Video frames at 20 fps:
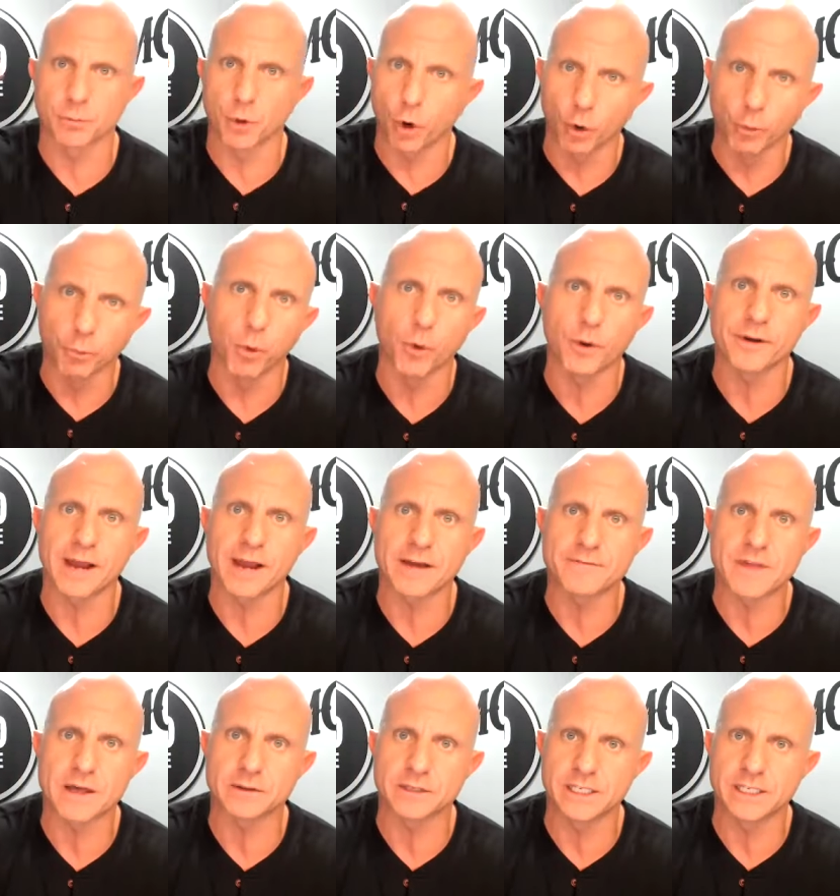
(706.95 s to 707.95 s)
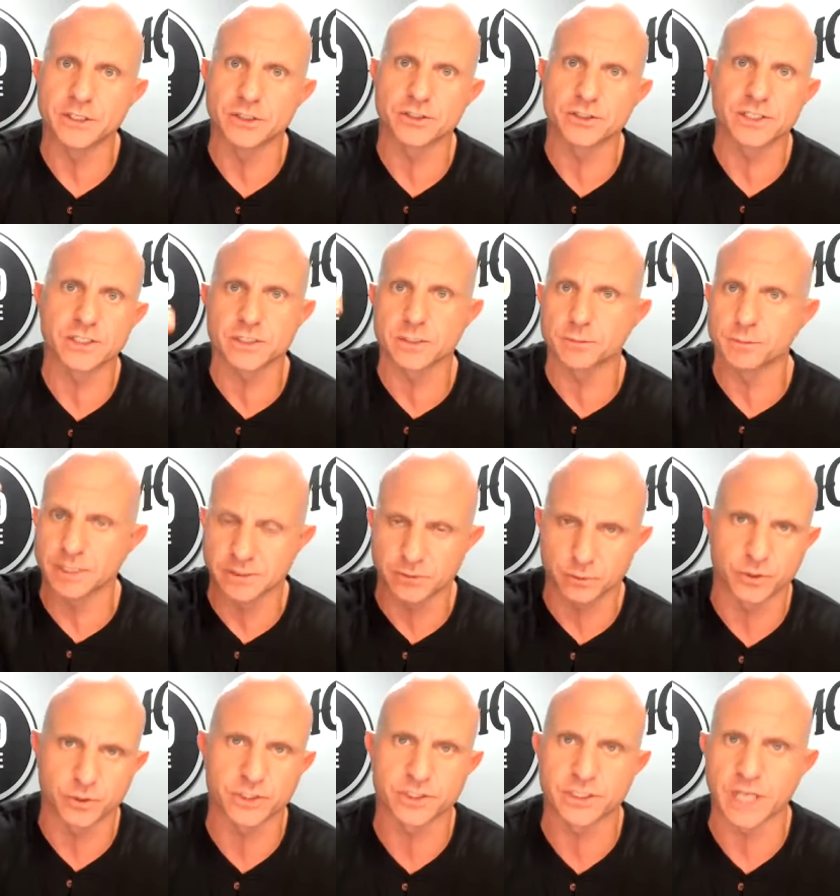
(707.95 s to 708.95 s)
the whole point of having that lead in your system is
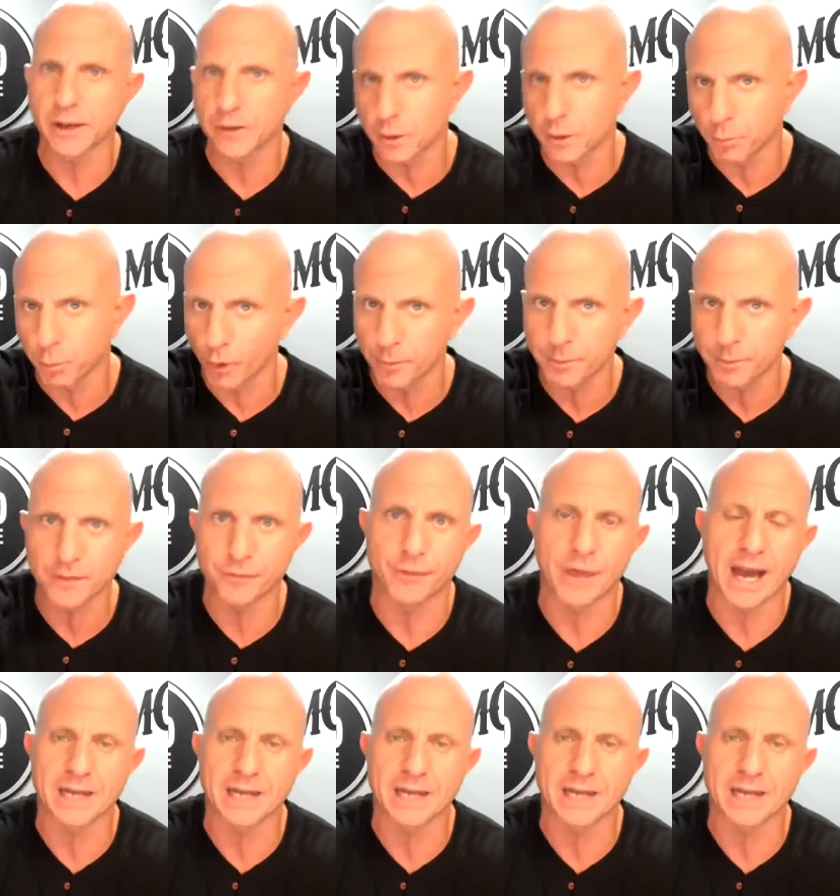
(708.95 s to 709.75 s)
to set an appointment.